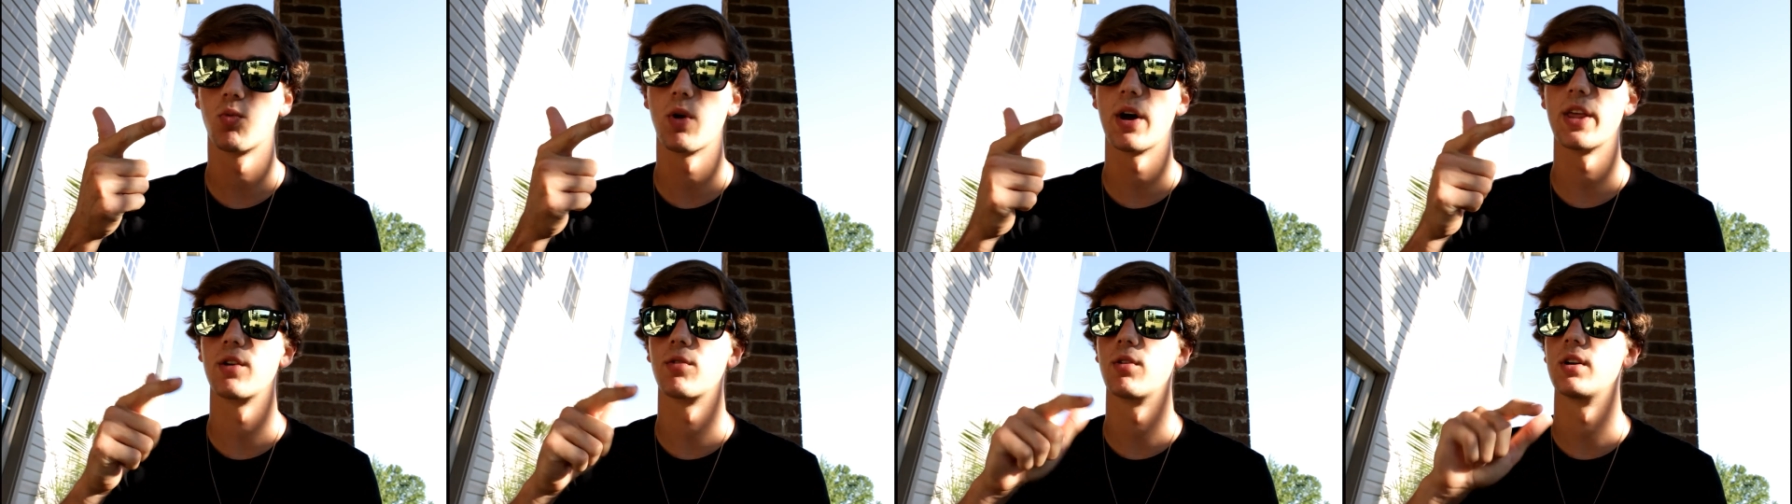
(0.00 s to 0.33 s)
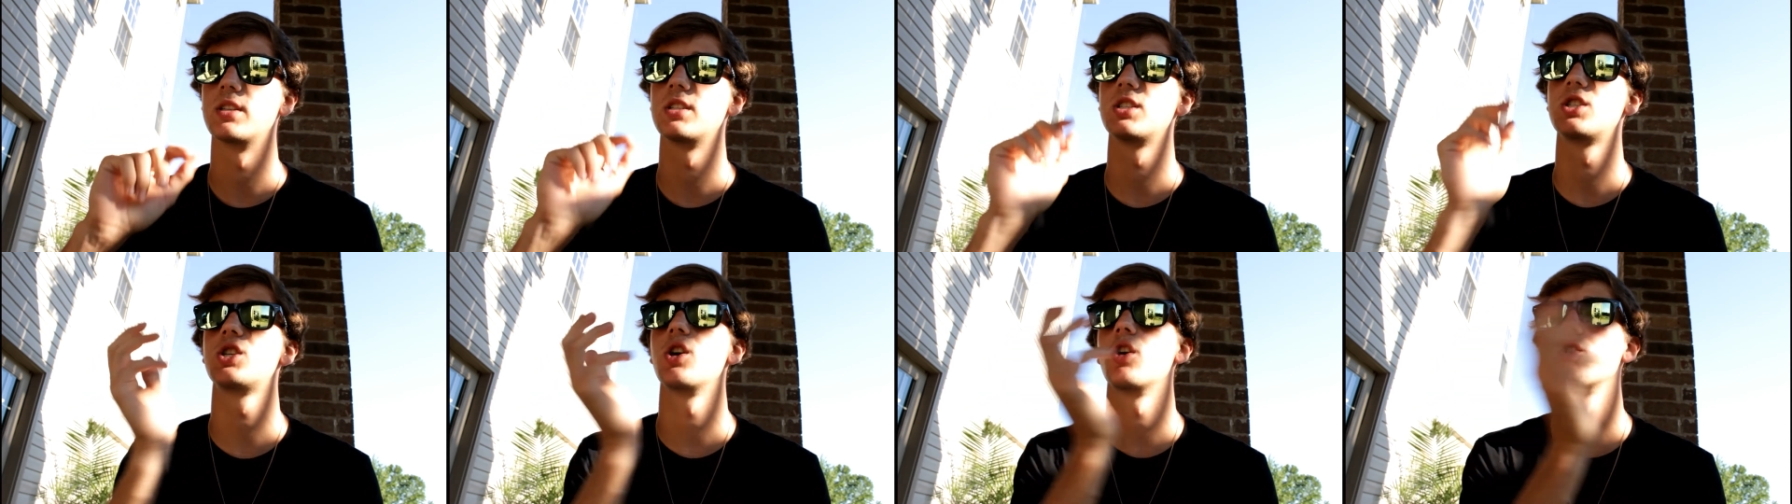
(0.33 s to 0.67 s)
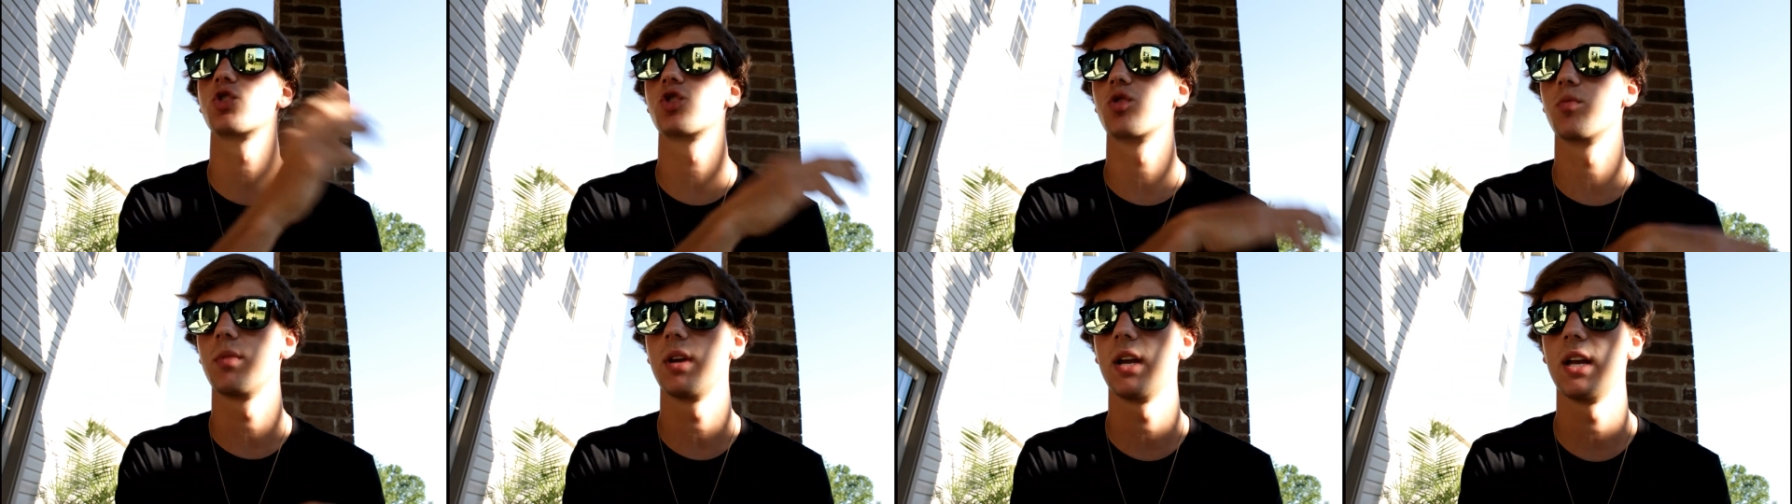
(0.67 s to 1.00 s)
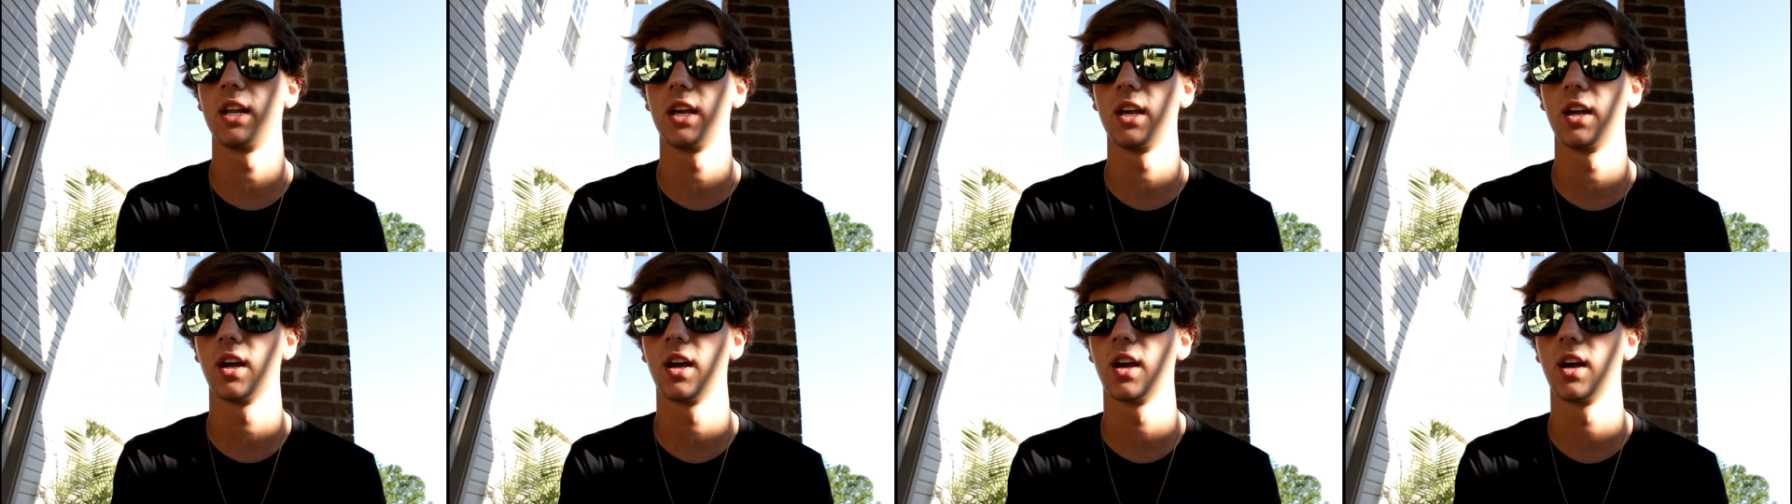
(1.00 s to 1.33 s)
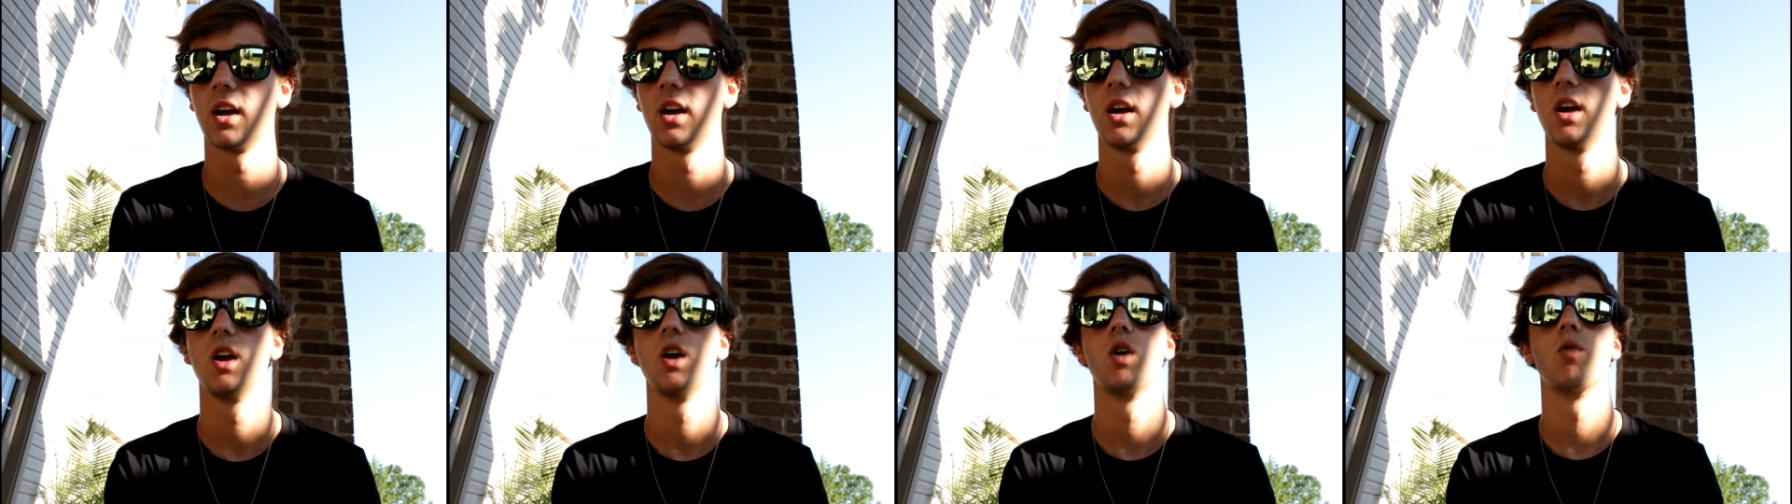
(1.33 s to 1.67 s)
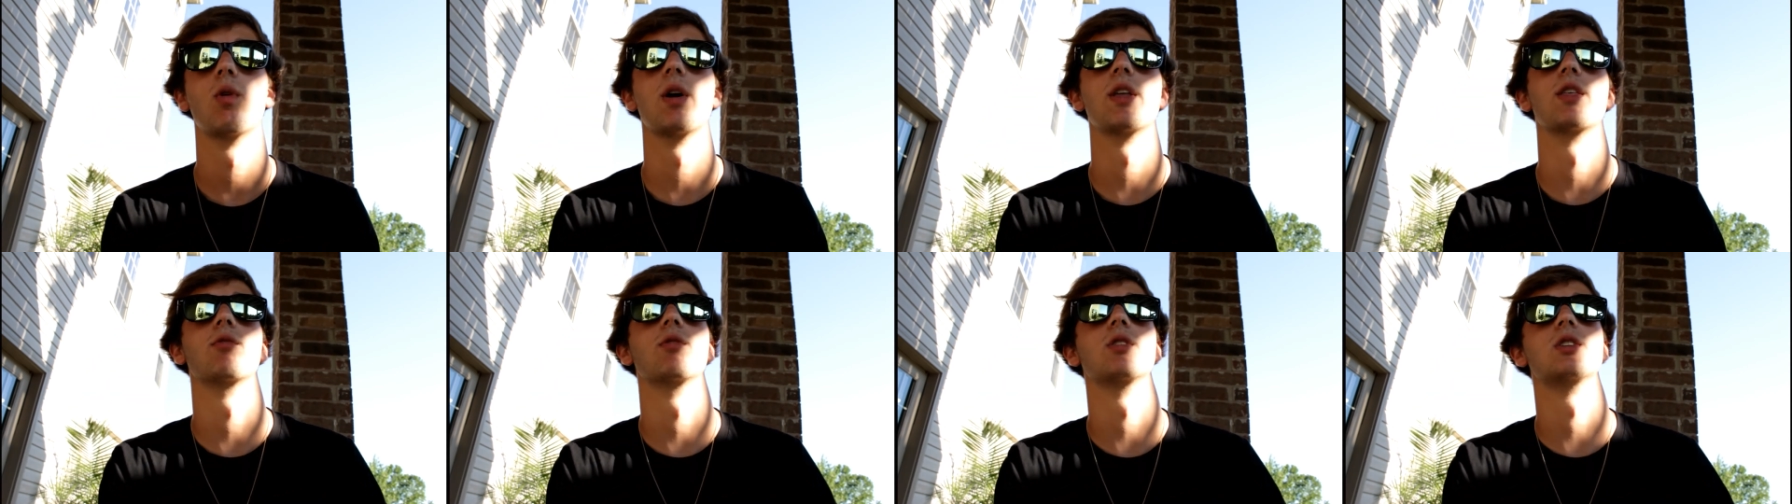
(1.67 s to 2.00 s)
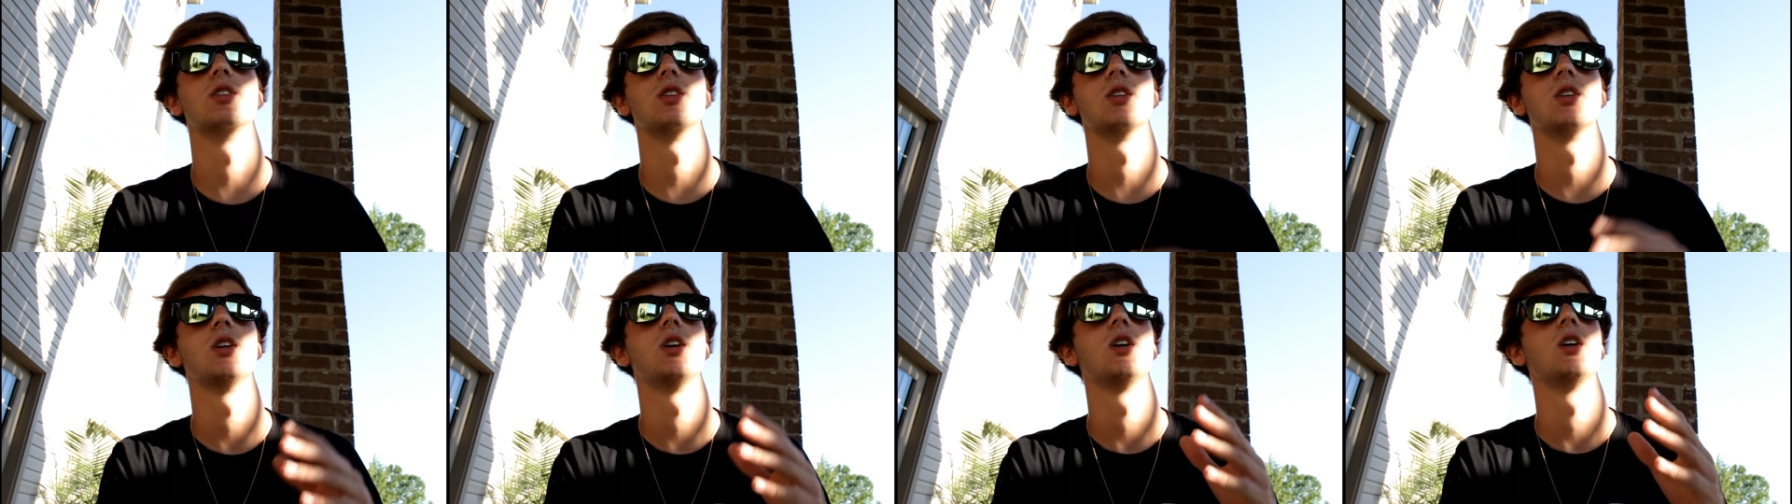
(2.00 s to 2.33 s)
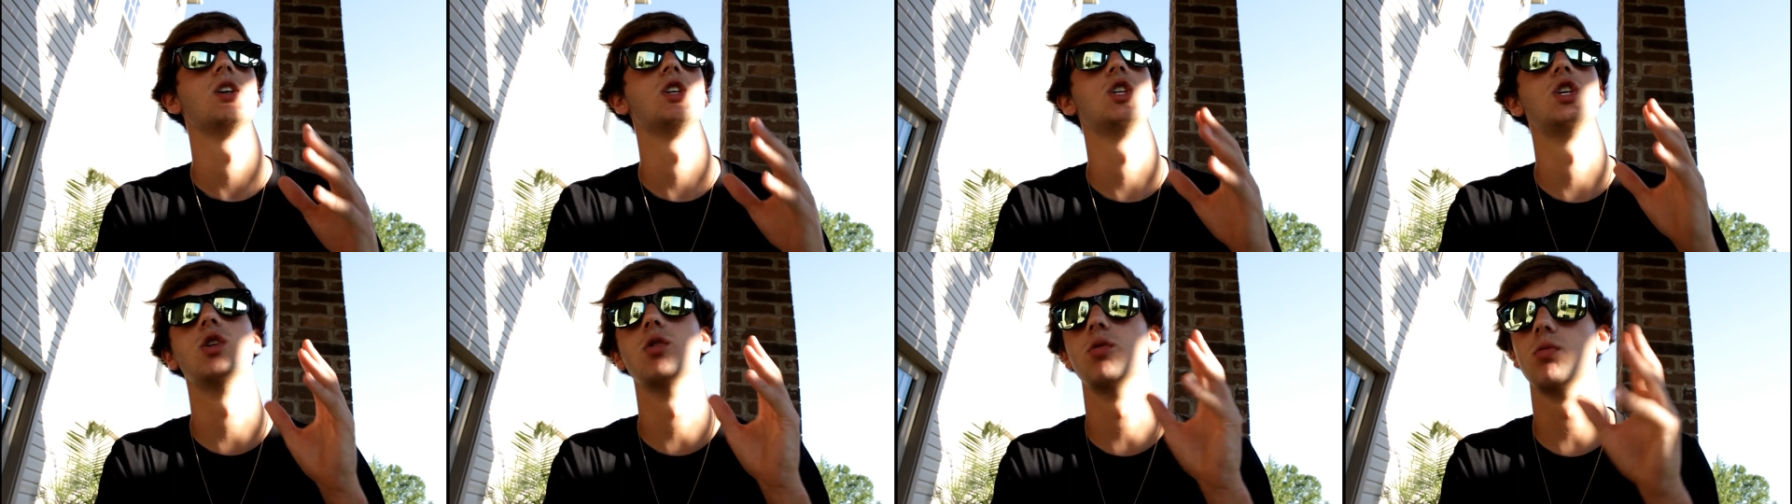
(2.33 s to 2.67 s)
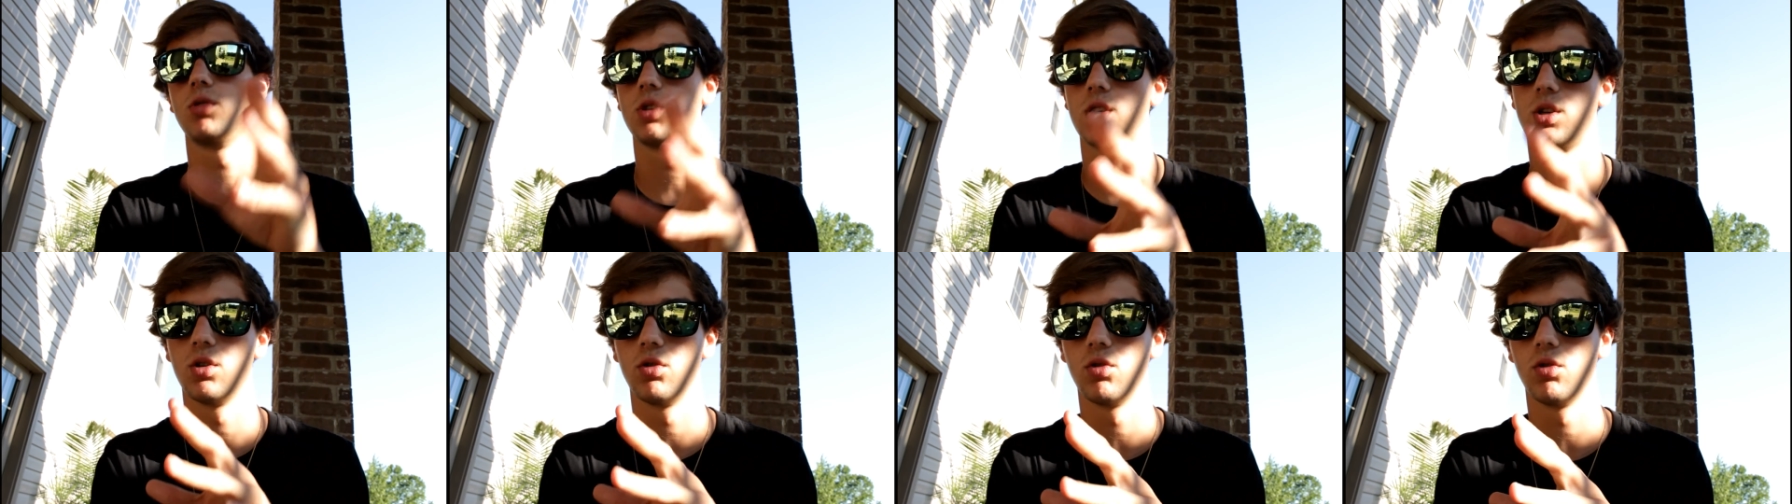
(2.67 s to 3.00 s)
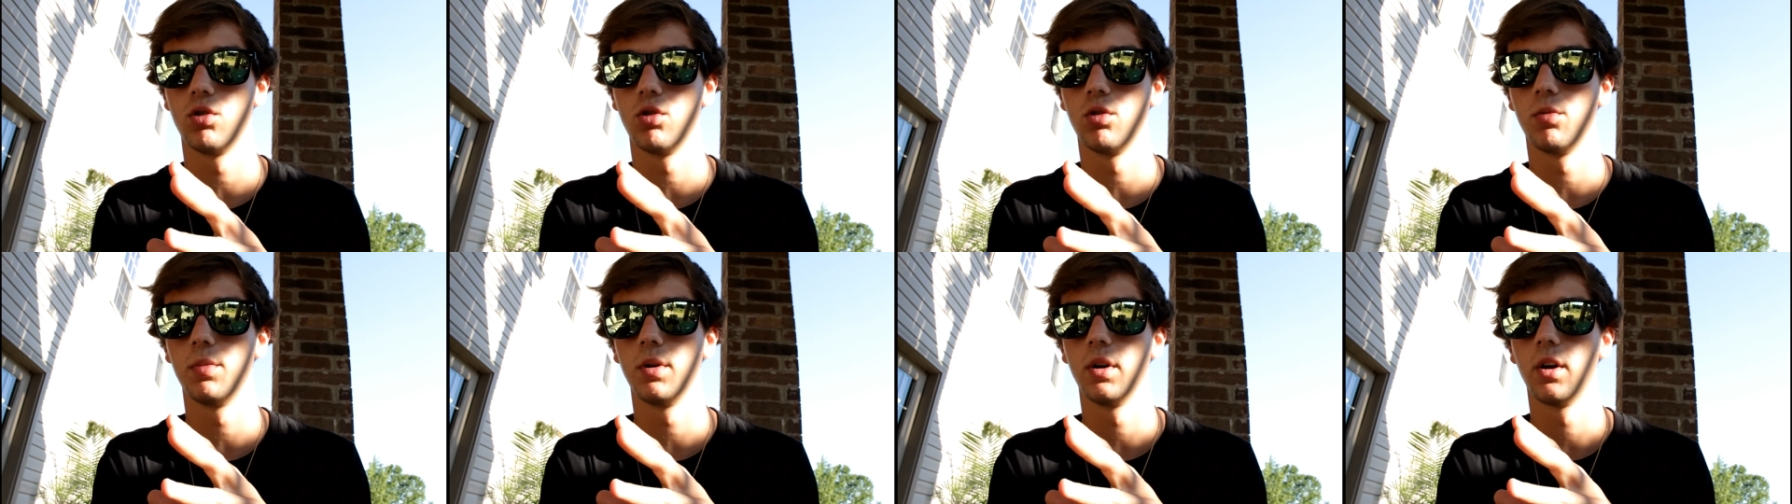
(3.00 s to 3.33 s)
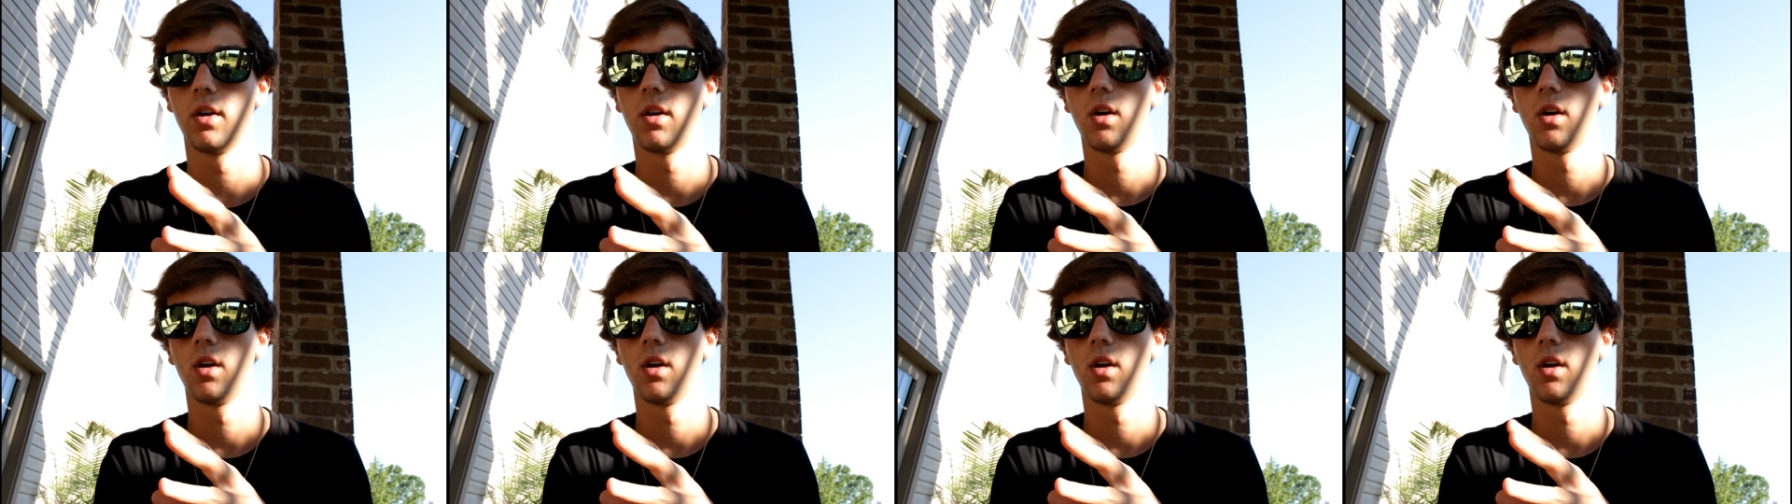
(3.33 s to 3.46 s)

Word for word: whether it's social media, whether it's YouTube,